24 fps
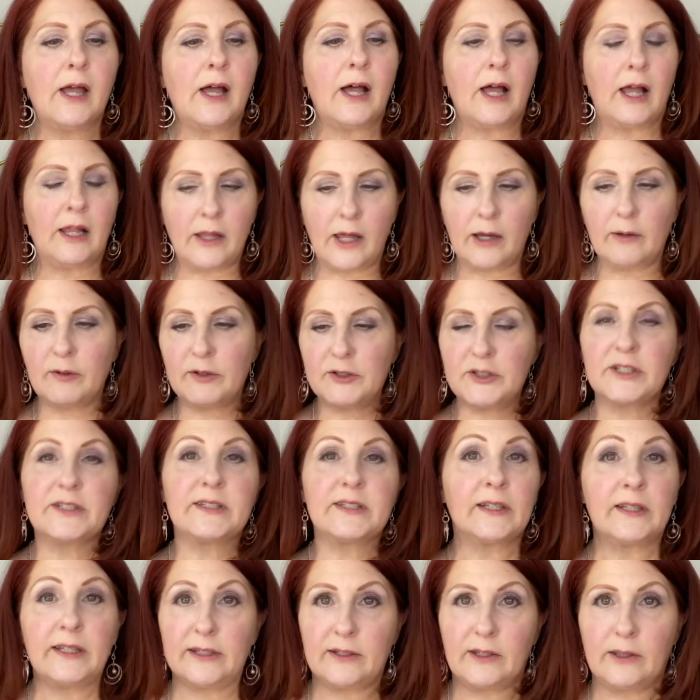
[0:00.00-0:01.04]
along with just
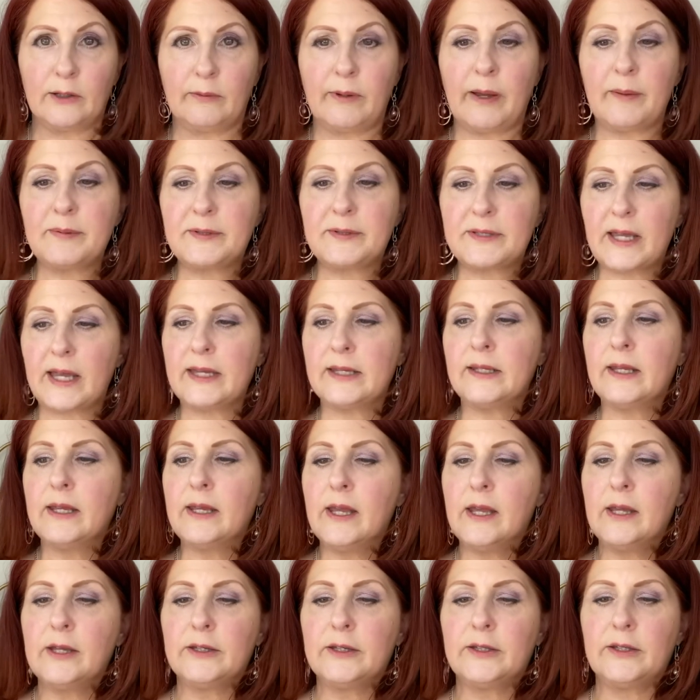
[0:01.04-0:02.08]
a link to the website
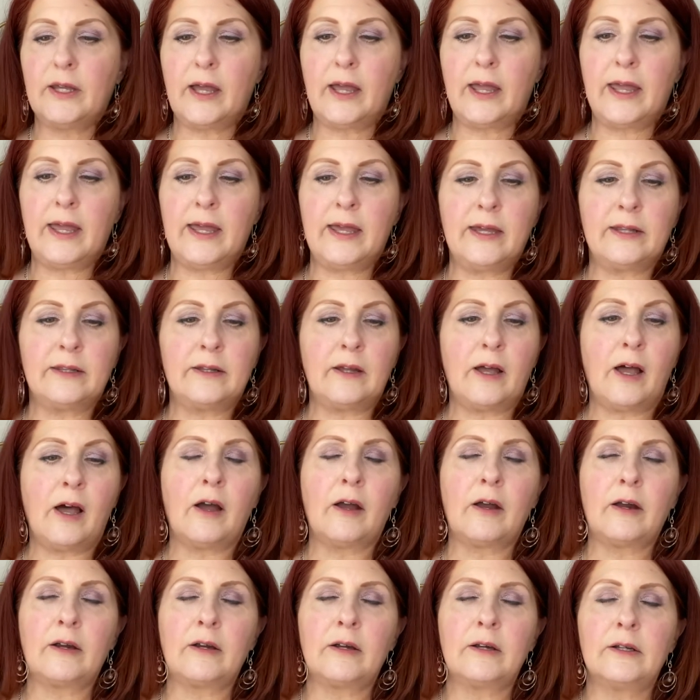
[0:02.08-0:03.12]
and
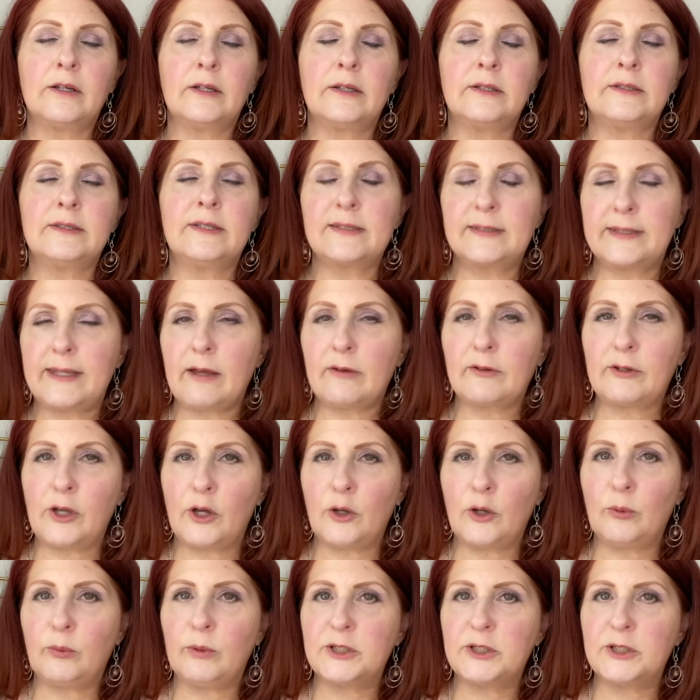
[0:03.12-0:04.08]
our discount code,